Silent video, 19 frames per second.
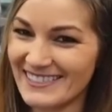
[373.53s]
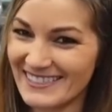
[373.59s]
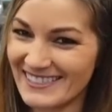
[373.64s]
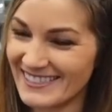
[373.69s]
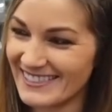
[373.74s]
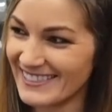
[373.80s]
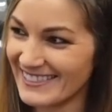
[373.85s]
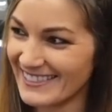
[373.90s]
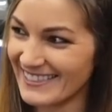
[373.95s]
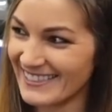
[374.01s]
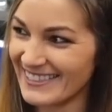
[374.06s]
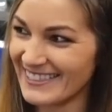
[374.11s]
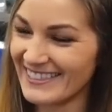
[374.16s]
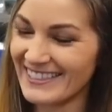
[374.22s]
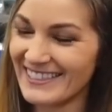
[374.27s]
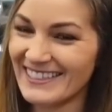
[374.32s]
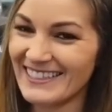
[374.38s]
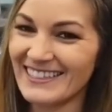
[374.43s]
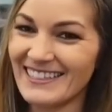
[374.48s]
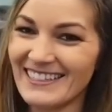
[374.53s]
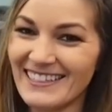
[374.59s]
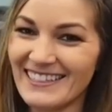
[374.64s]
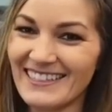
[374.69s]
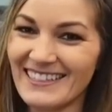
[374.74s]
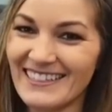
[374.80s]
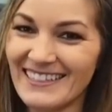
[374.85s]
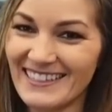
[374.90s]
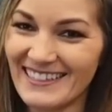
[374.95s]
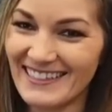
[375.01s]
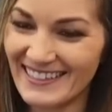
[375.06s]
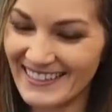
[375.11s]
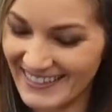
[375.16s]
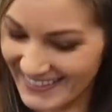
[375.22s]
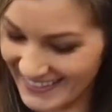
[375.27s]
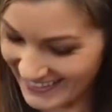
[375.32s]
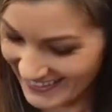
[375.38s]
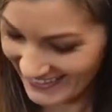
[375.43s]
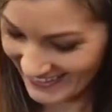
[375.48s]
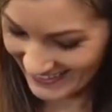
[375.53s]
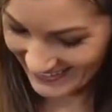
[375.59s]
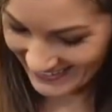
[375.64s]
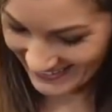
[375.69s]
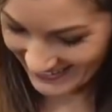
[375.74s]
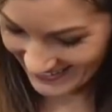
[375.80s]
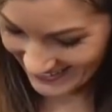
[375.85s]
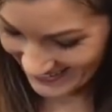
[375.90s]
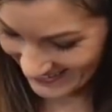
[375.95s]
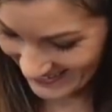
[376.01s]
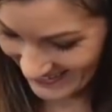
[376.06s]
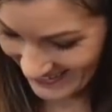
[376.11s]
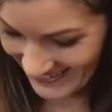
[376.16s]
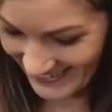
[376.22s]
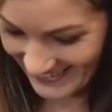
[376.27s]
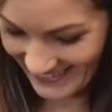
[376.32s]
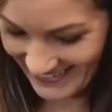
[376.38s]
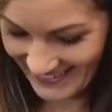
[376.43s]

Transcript: (silent)